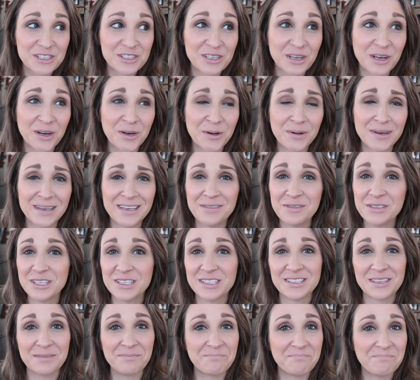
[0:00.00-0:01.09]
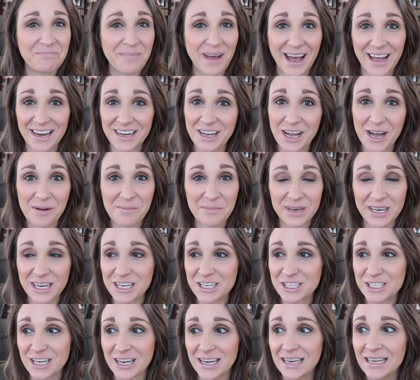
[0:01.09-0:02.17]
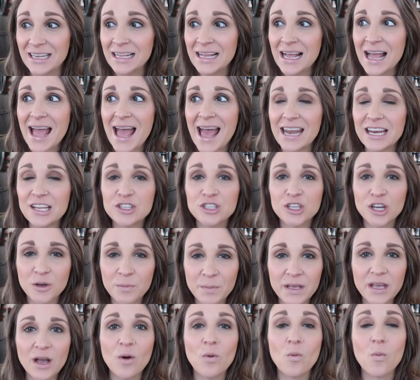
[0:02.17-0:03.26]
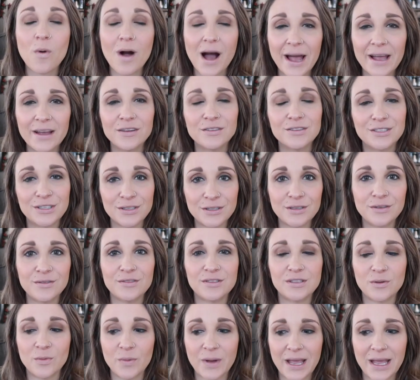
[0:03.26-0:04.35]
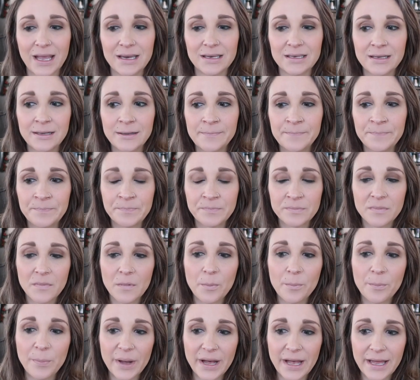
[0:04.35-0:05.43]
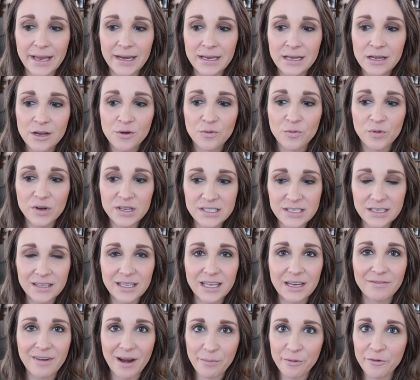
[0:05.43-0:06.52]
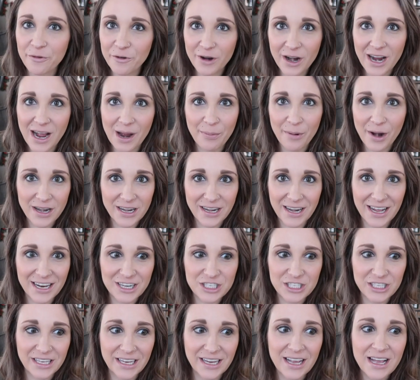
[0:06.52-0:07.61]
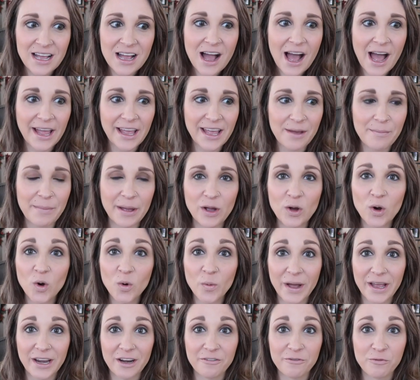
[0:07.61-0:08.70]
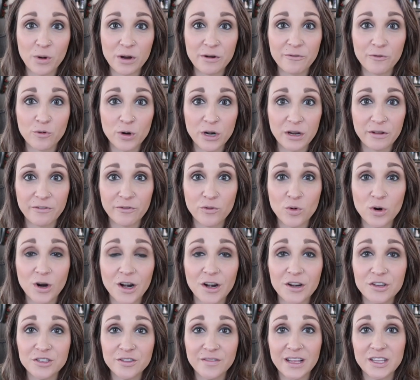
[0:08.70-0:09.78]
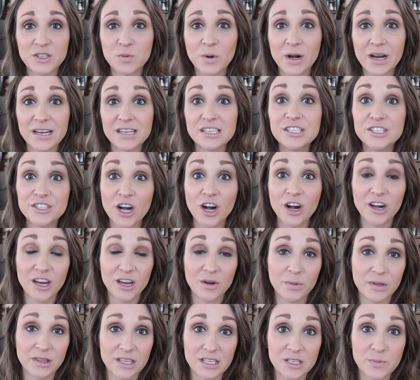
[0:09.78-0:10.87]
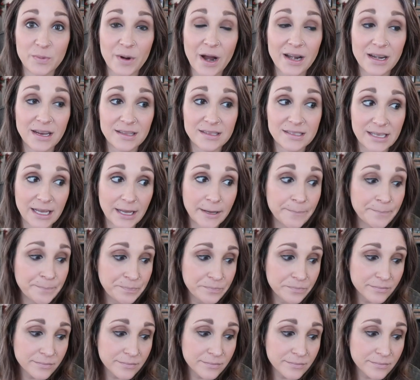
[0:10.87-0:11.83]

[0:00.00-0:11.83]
So it was just a bad combination, and it took me a while to lose the weight. But recently, right before I got pregnant actually, I hit my goal weight of 144. So that's where I started with this pregnancy.